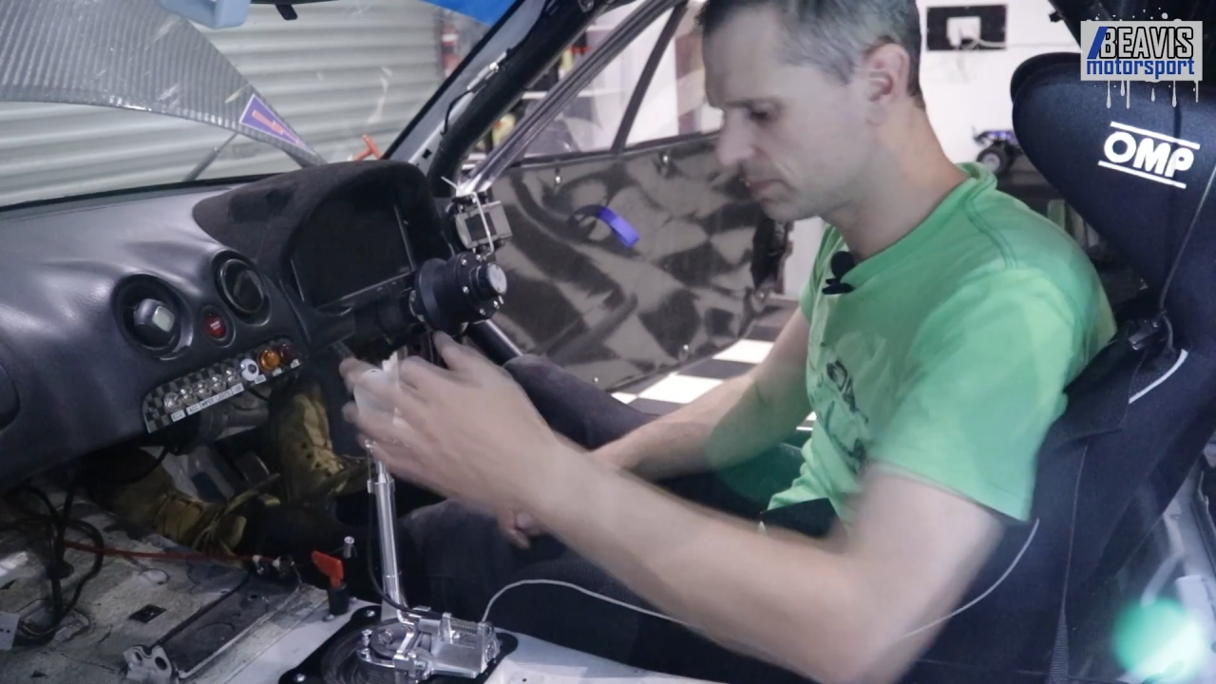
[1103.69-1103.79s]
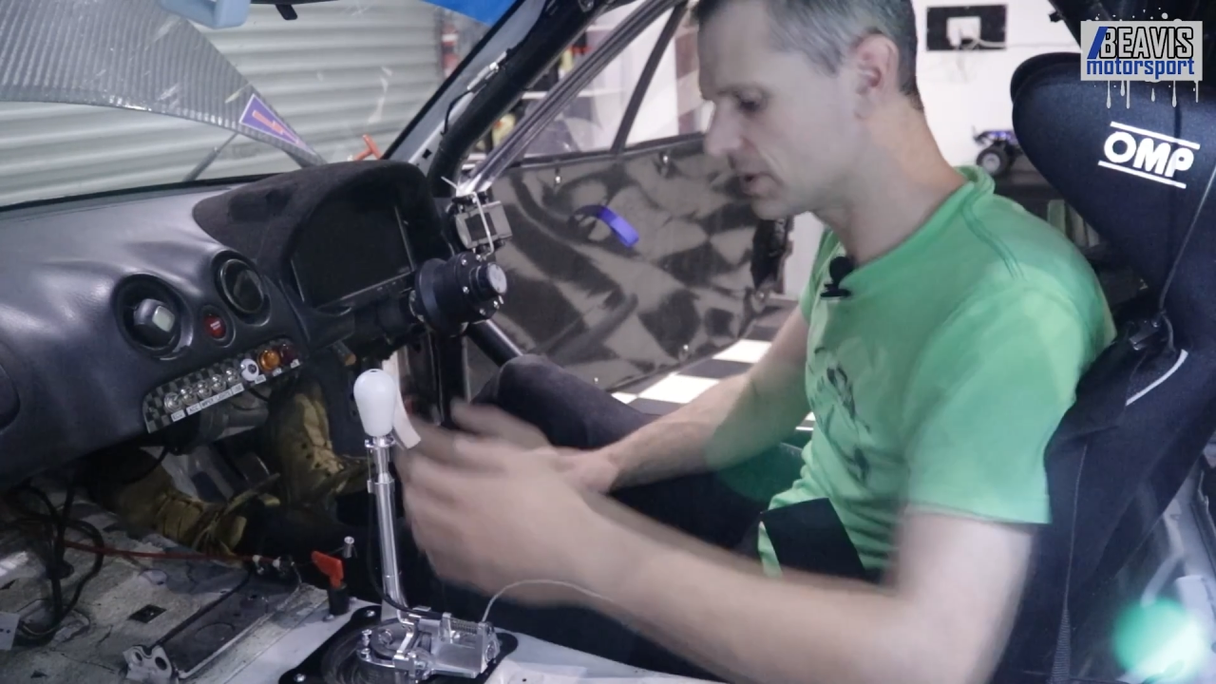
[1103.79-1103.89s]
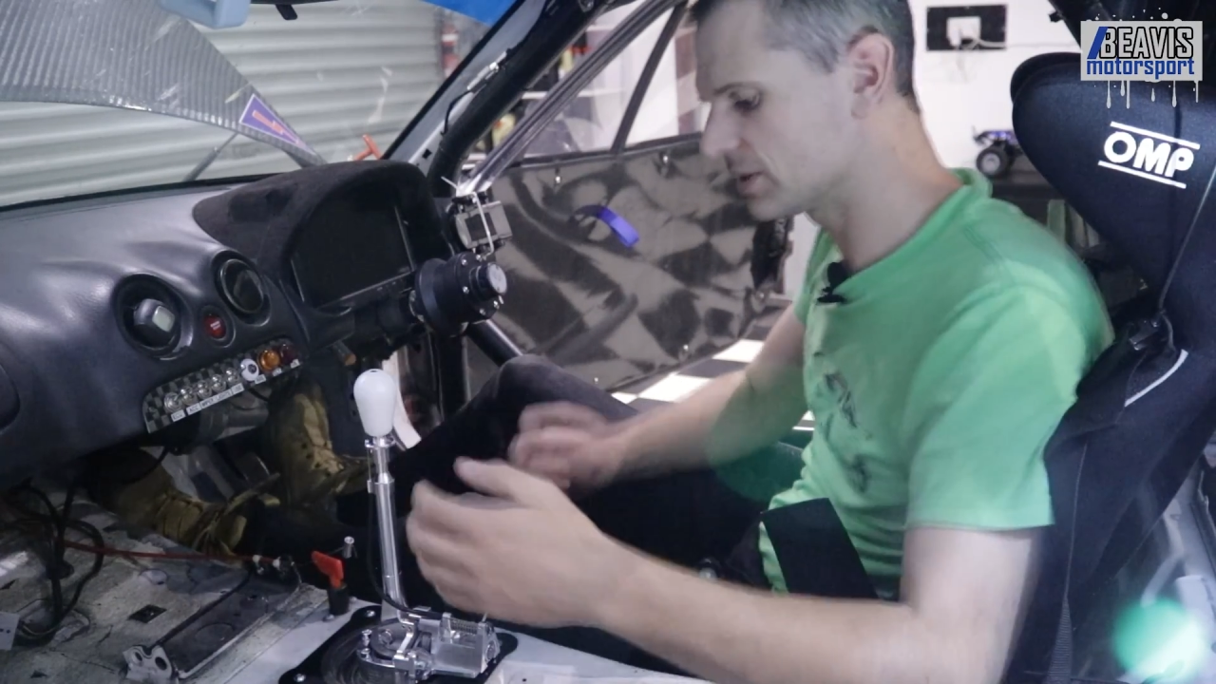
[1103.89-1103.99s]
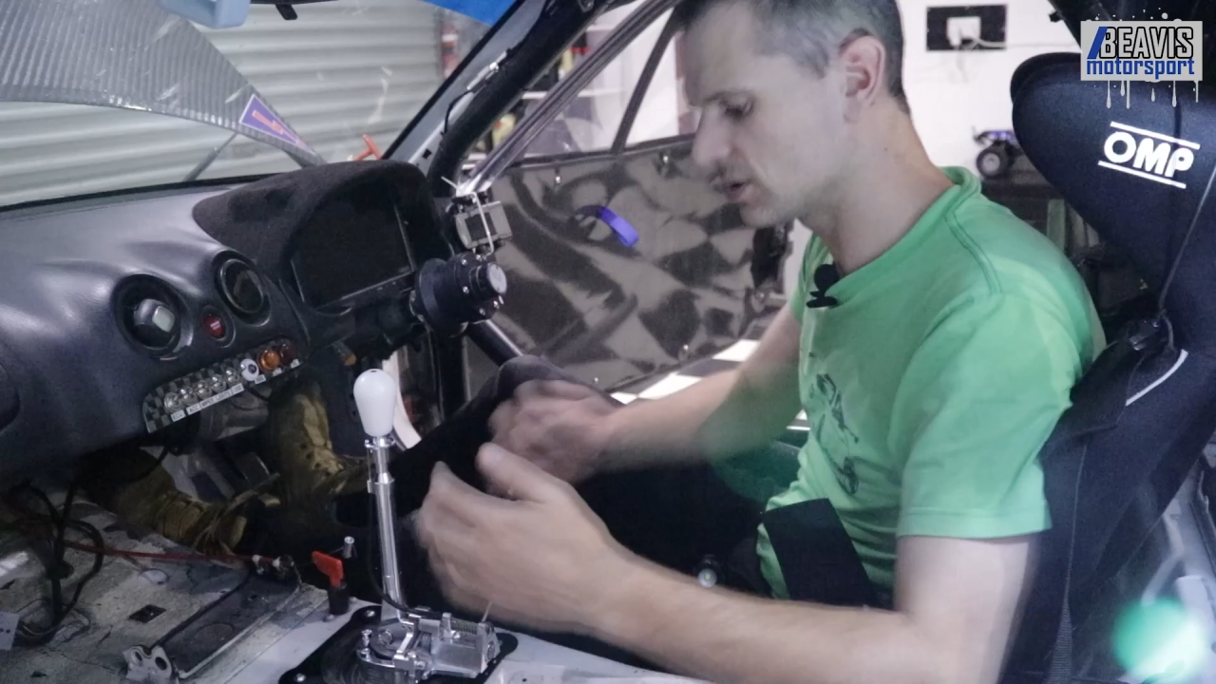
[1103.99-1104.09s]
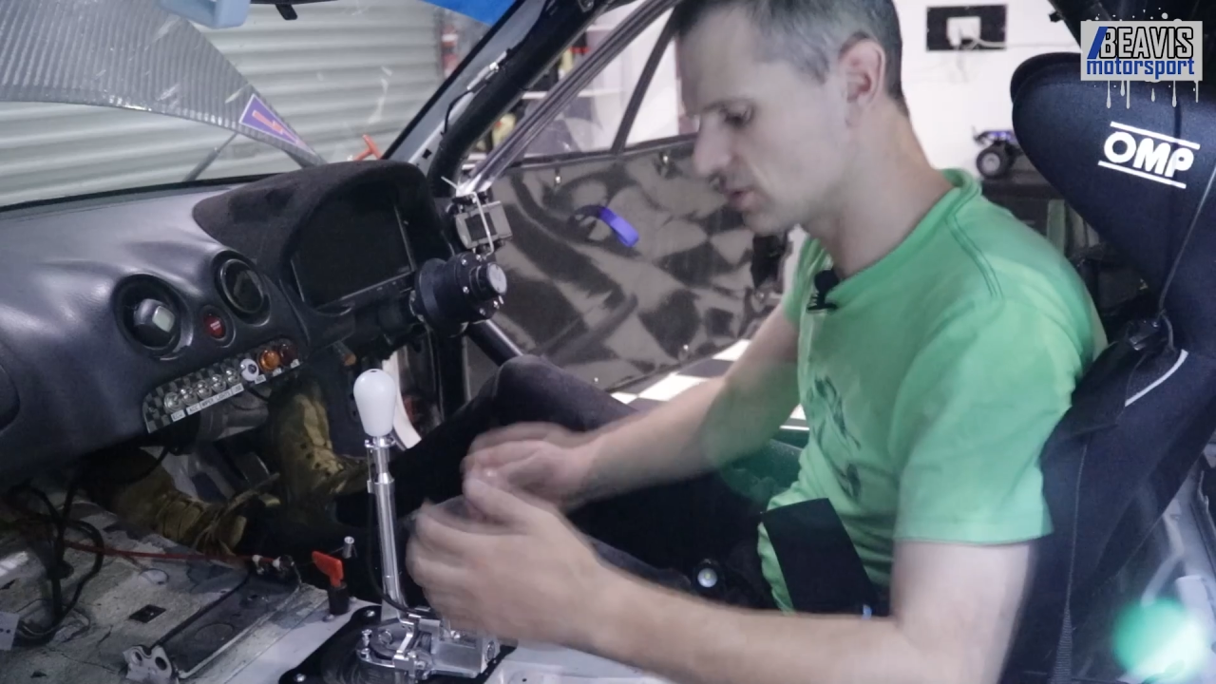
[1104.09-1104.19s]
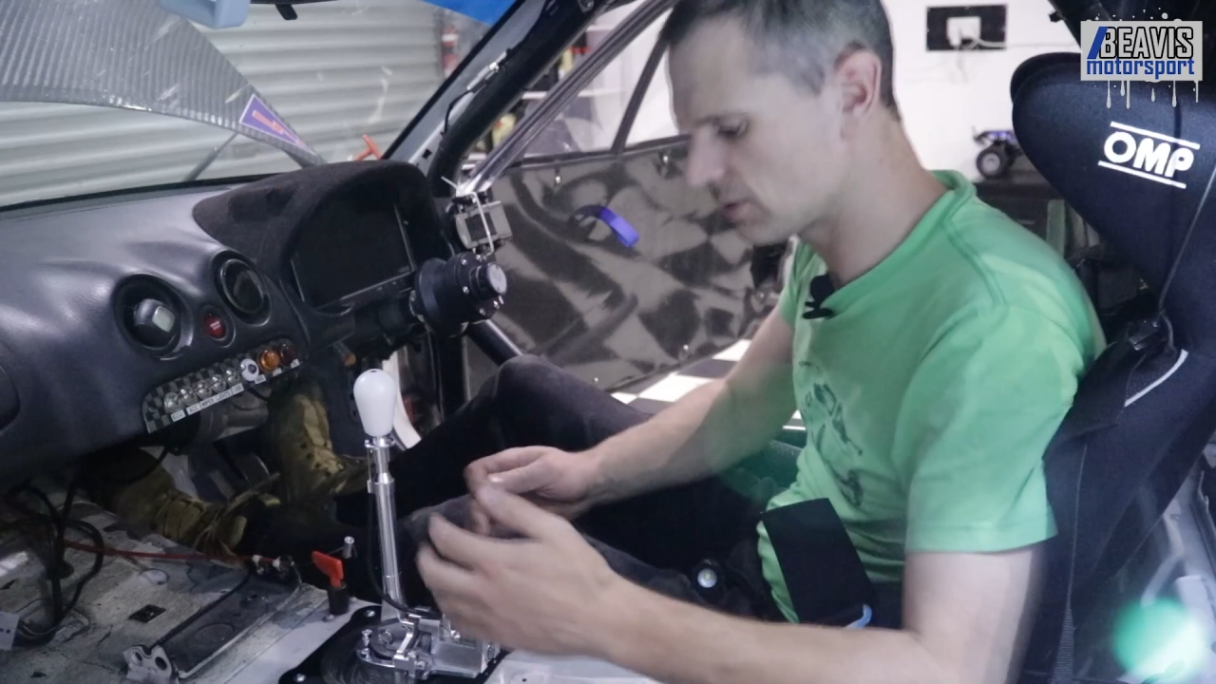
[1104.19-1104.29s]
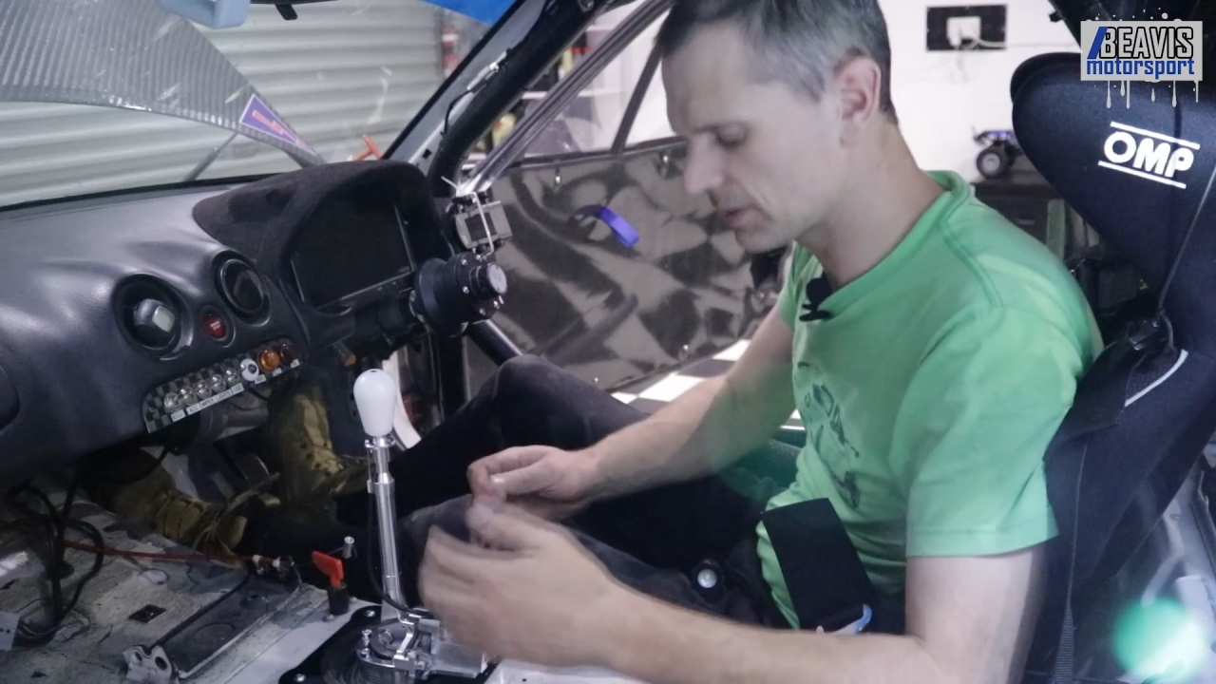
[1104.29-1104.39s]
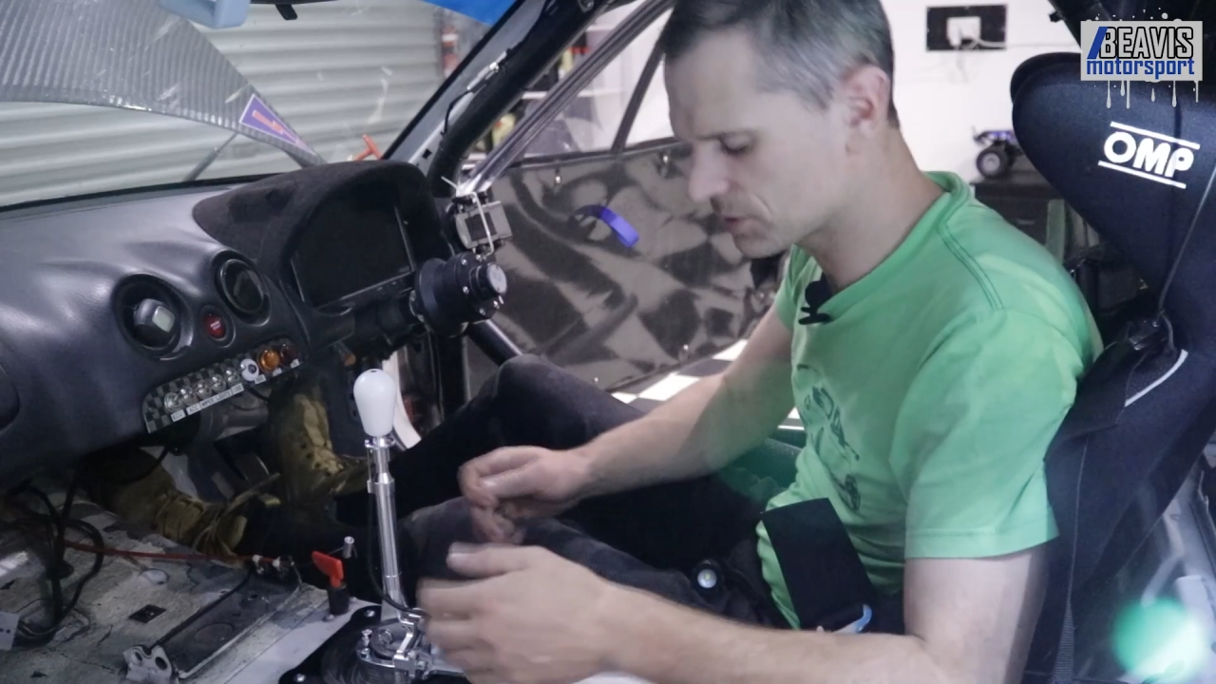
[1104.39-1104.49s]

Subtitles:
because there's no grub